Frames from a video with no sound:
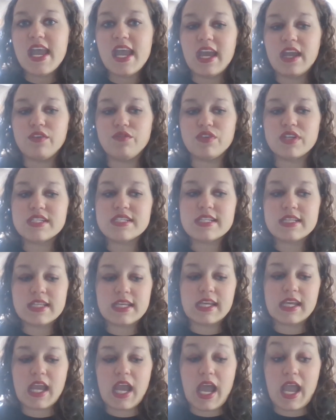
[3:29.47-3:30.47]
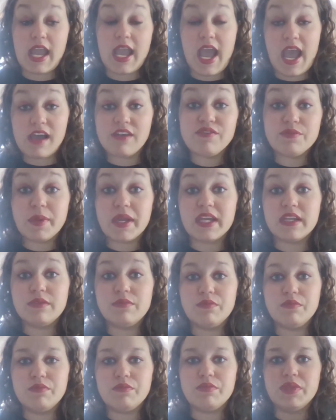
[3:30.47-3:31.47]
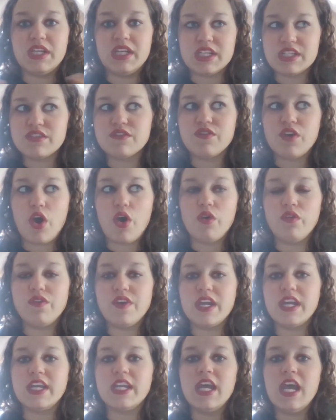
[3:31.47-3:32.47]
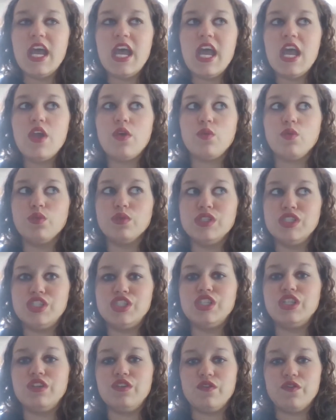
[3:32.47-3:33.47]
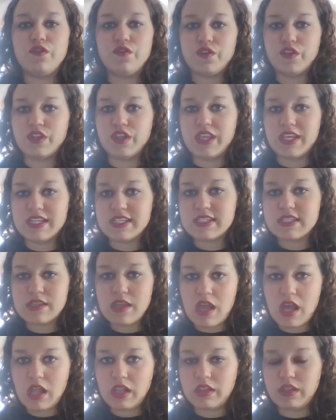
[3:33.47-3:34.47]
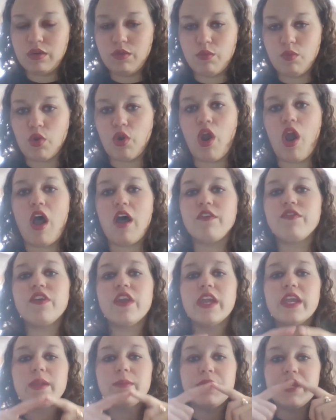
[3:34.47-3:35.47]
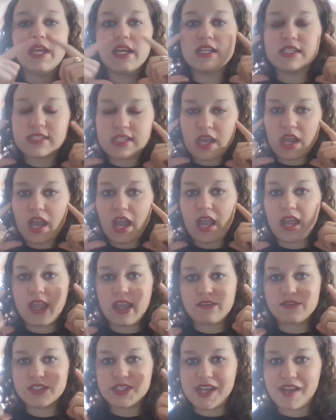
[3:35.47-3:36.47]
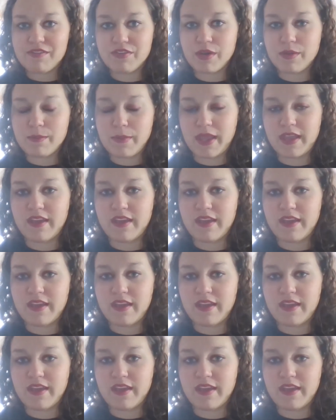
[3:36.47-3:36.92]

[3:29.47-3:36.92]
And recently I have been, because of COVID, reaching for this a little more often because I have to cover up